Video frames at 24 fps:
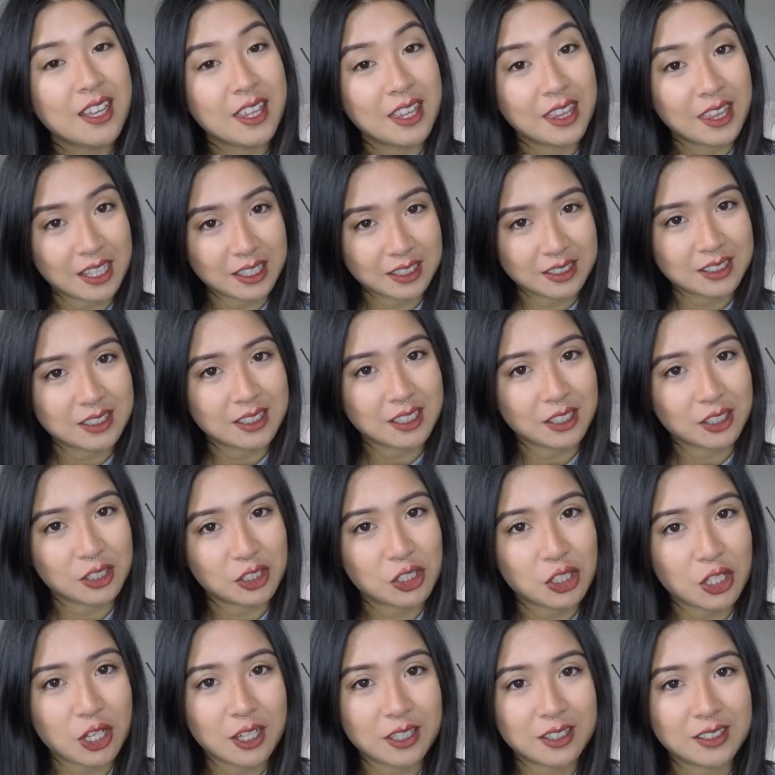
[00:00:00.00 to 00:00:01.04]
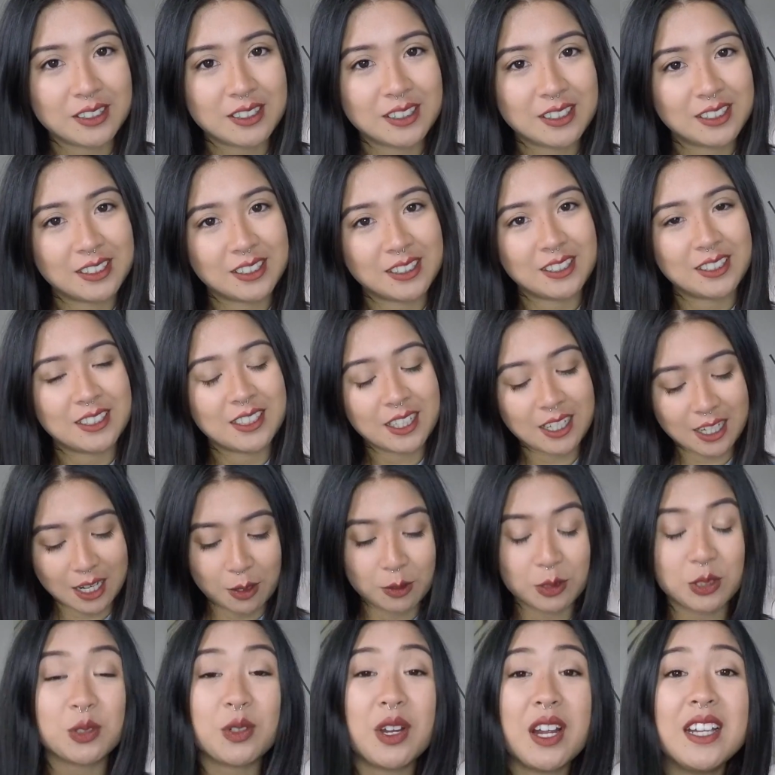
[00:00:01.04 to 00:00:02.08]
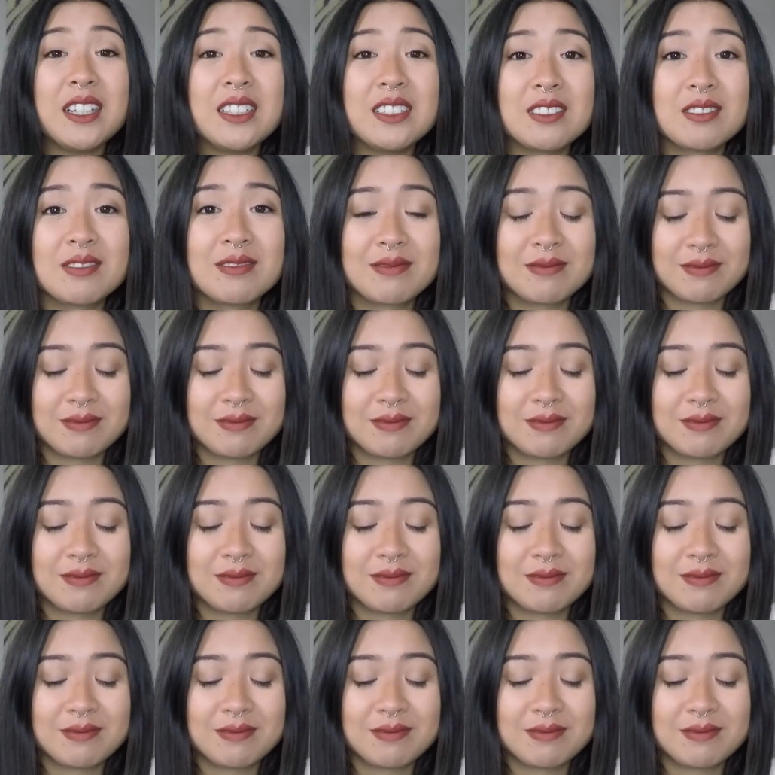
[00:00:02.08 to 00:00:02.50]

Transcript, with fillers: That's St. John. And I was right.